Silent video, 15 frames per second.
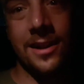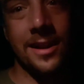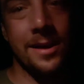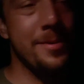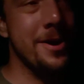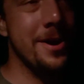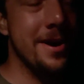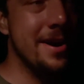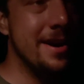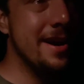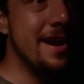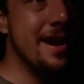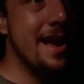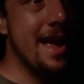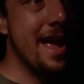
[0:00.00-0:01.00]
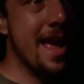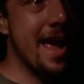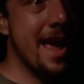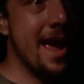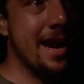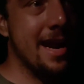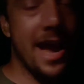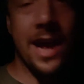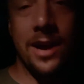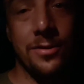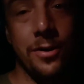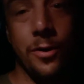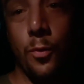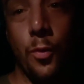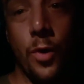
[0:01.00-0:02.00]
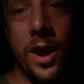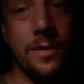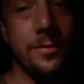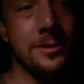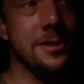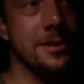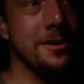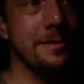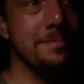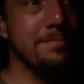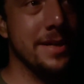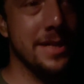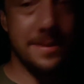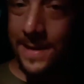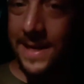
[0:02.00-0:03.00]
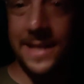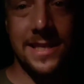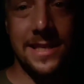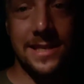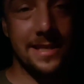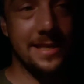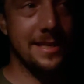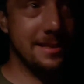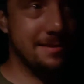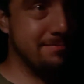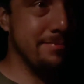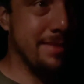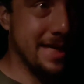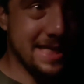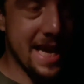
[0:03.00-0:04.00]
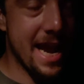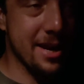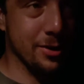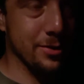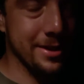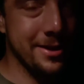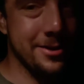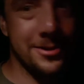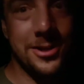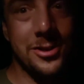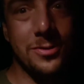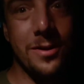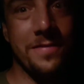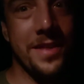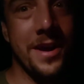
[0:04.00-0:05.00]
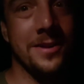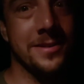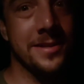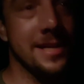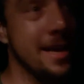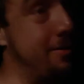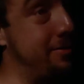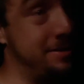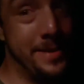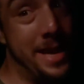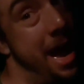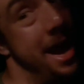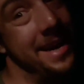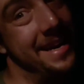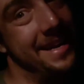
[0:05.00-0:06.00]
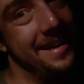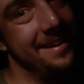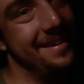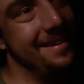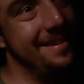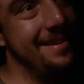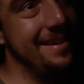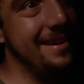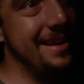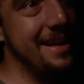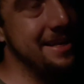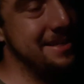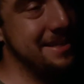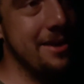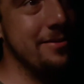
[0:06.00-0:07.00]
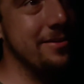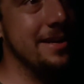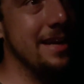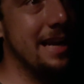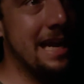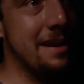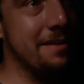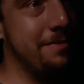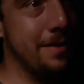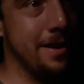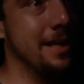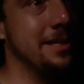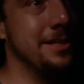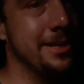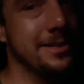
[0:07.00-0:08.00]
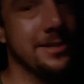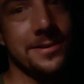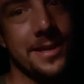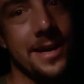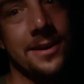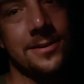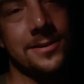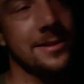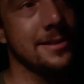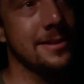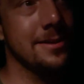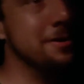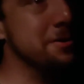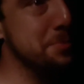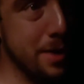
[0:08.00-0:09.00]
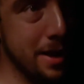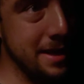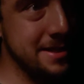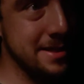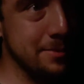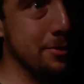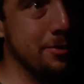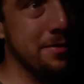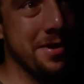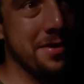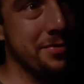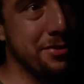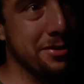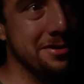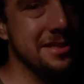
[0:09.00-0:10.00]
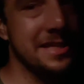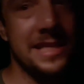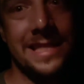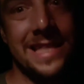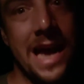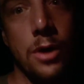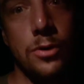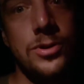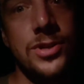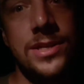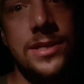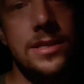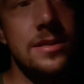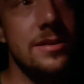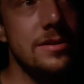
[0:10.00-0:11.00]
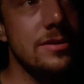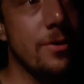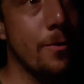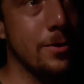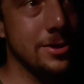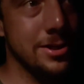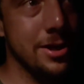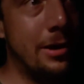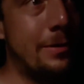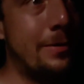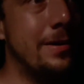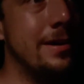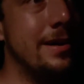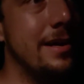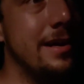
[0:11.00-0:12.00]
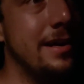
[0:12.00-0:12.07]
on a limiter. And I don't know what I was turning, because my tack only goes to 12,000 and I was beyond it. It sounded like a fucking Gixxer 1000, so I was probably somewhere around 13,000 or so.